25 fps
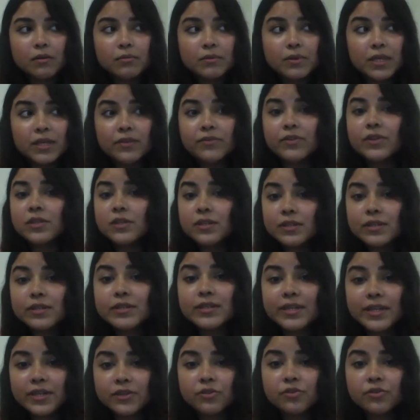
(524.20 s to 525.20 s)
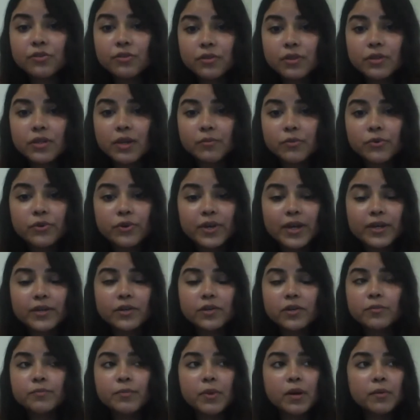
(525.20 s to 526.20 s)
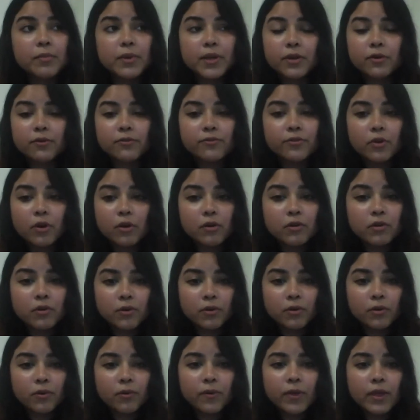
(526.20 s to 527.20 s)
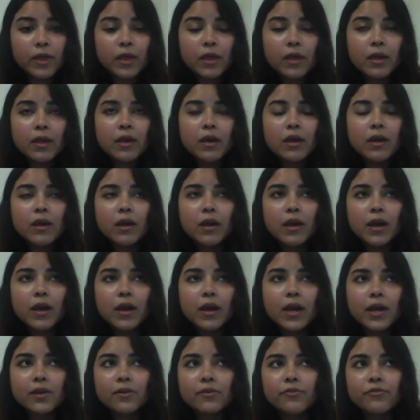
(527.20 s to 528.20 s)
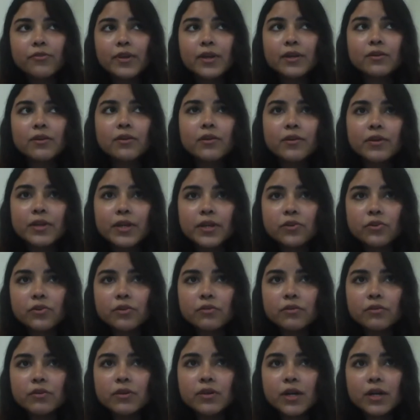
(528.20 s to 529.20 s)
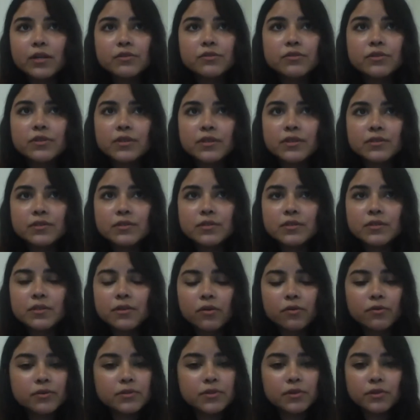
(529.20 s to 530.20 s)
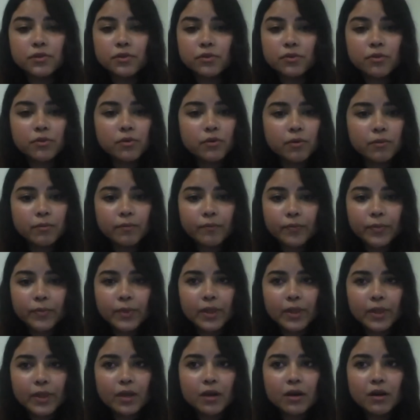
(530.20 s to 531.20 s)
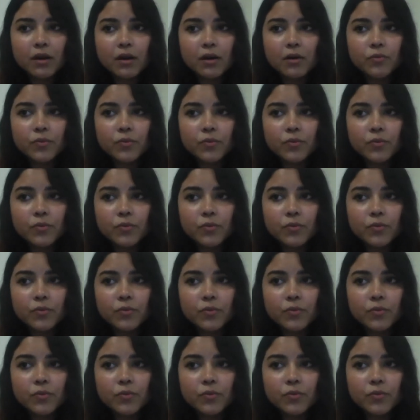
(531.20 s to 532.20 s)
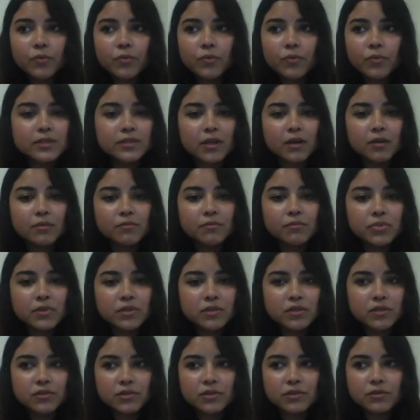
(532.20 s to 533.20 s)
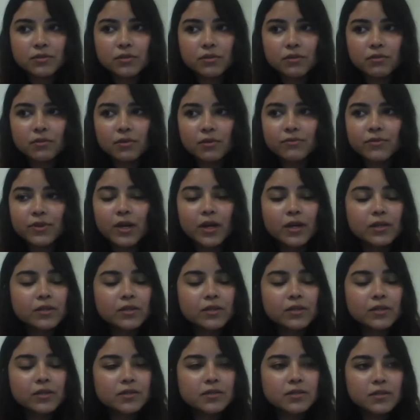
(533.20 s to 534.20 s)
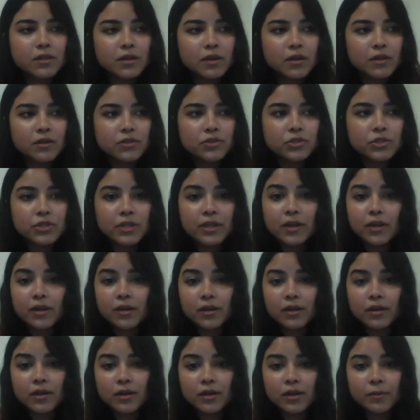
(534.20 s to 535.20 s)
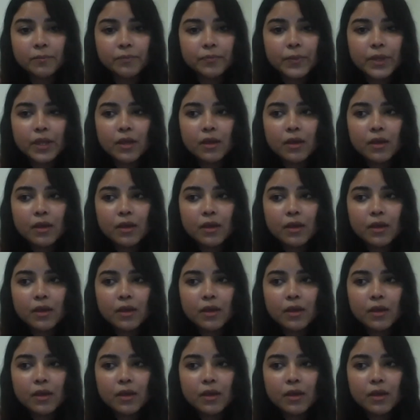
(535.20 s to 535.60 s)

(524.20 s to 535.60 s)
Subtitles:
even till date, you know, the Democratic Republic of Congo. And if we had to look at, you know, countries closer to home, we could easily refer to examples such as, you know, Afghanistan, Sri Lanka,